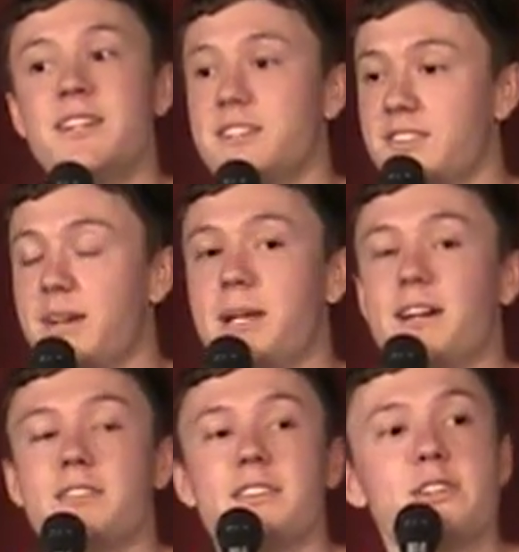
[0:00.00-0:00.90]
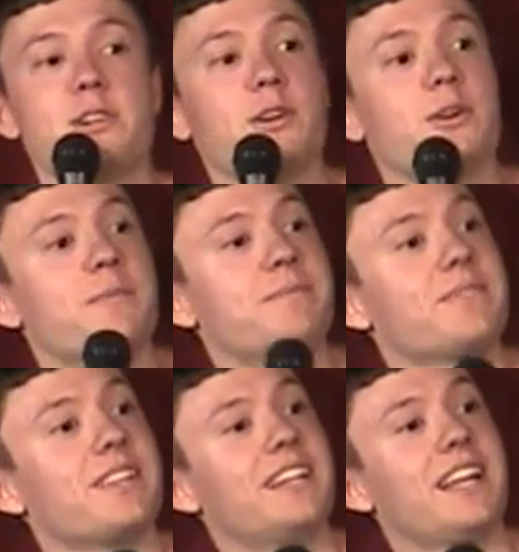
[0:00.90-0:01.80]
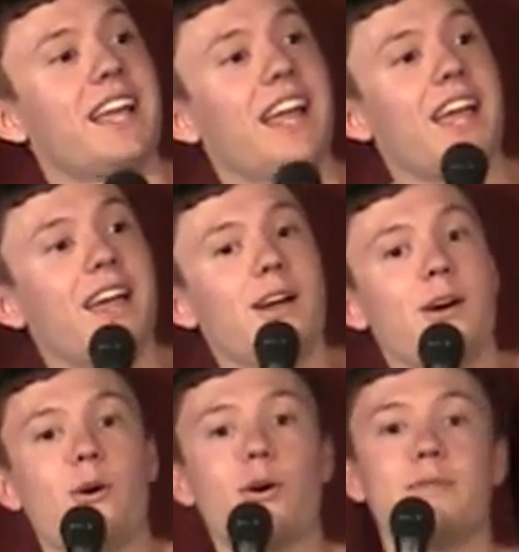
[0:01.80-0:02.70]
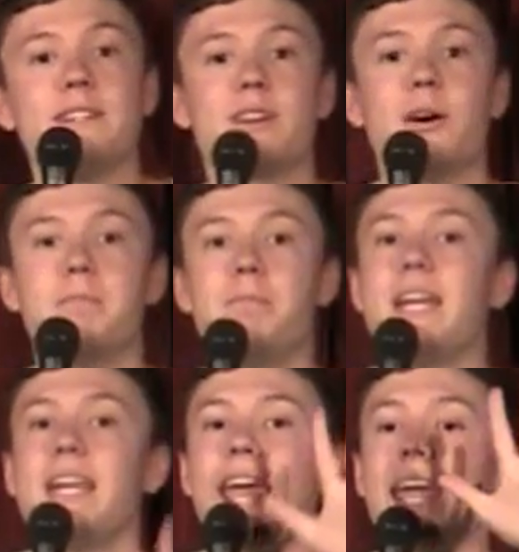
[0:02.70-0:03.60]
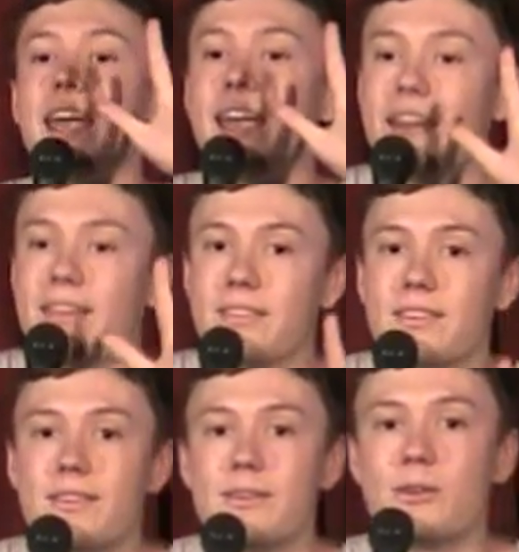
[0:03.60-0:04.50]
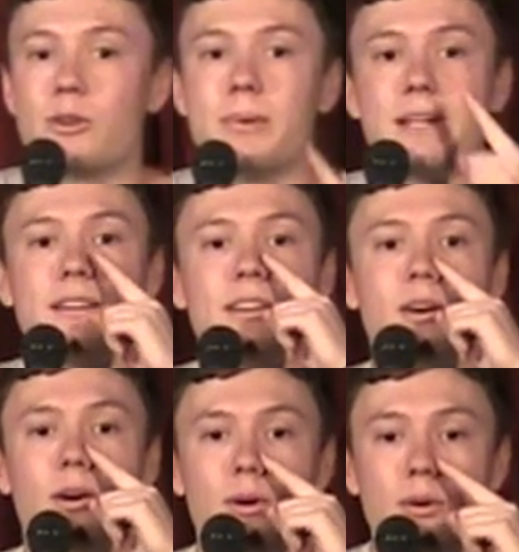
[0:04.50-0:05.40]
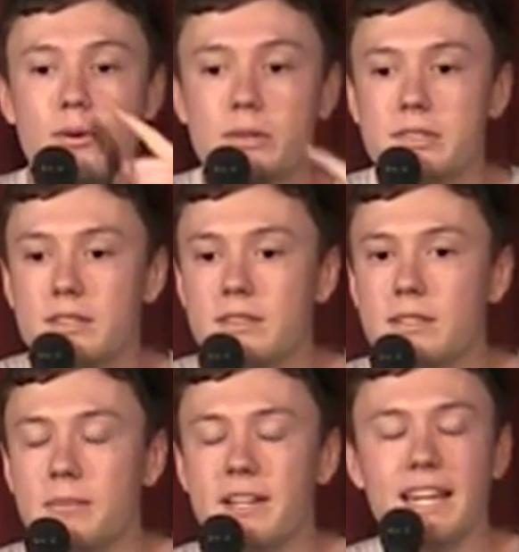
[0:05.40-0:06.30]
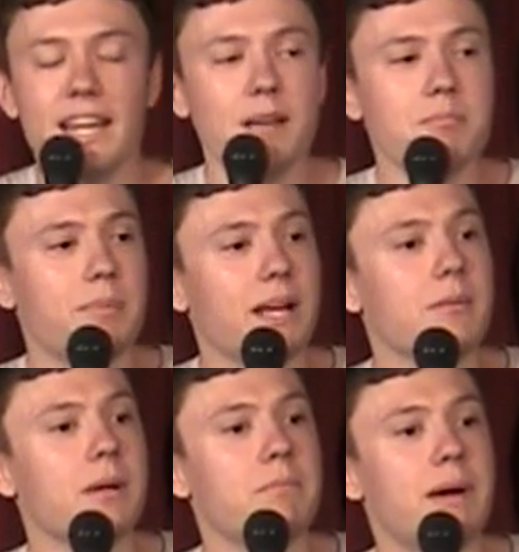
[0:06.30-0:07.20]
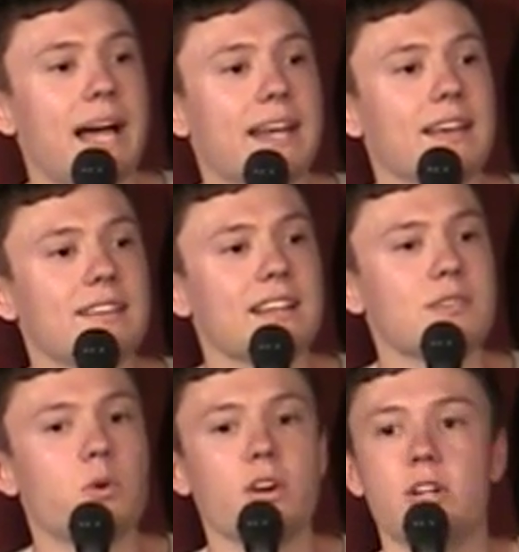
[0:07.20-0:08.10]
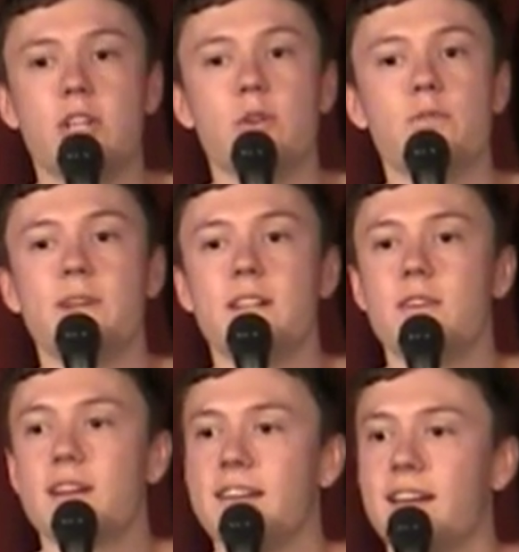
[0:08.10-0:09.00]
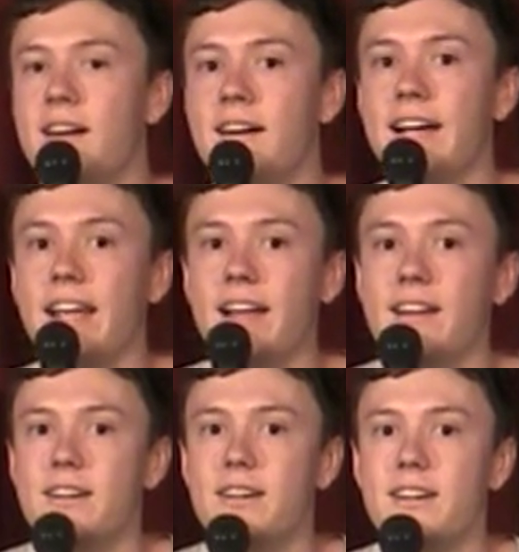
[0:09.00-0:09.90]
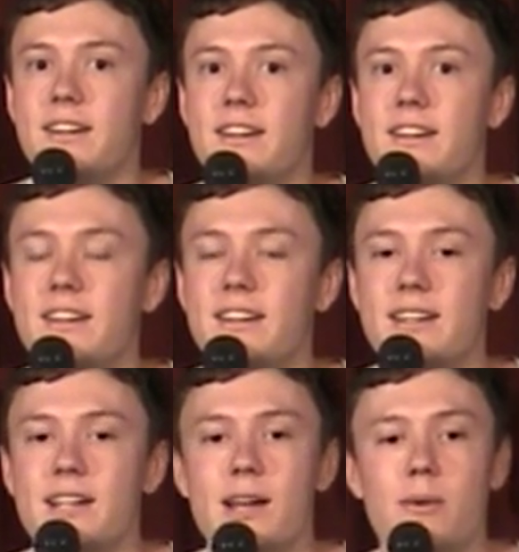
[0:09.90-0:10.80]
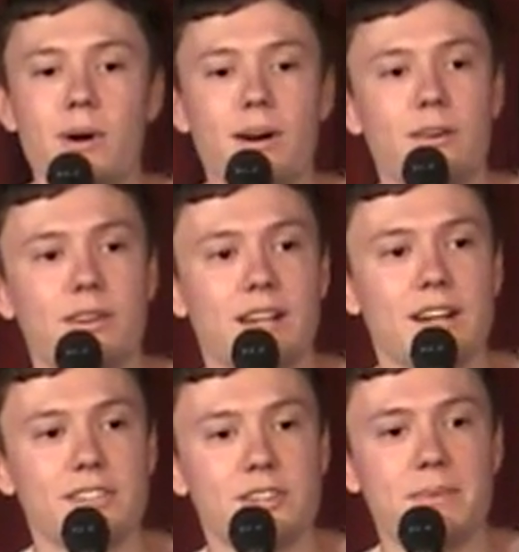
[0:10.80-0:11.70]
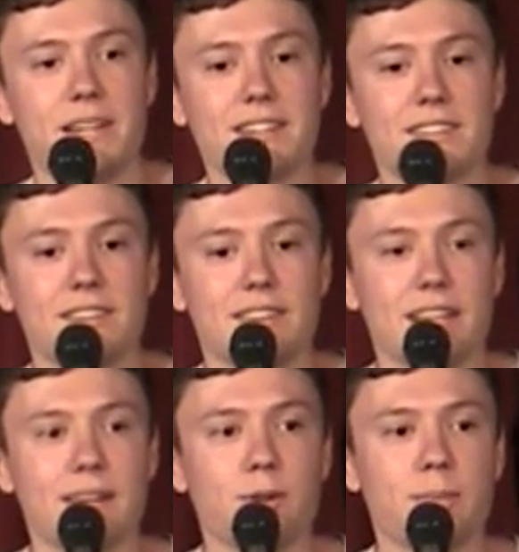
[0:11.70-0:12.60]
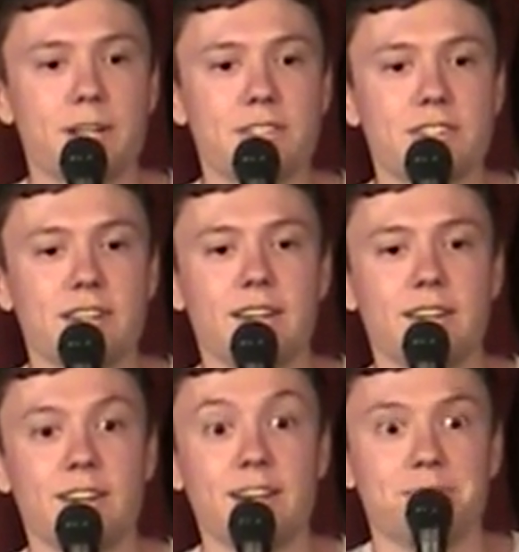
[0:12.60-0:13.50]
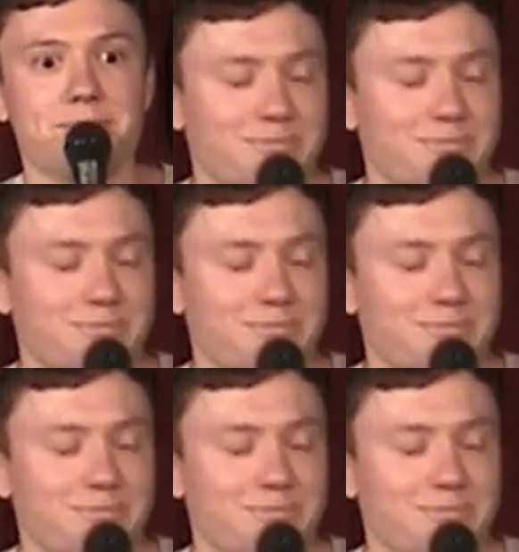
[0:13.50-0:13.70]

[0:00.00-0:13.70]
see me after the show. Or if he's got big hands, or a big nose, I'm thinking he better be packing, because that's one goofy-looking guy. Well, guys, you've been excellent. Thank you very much, and good night.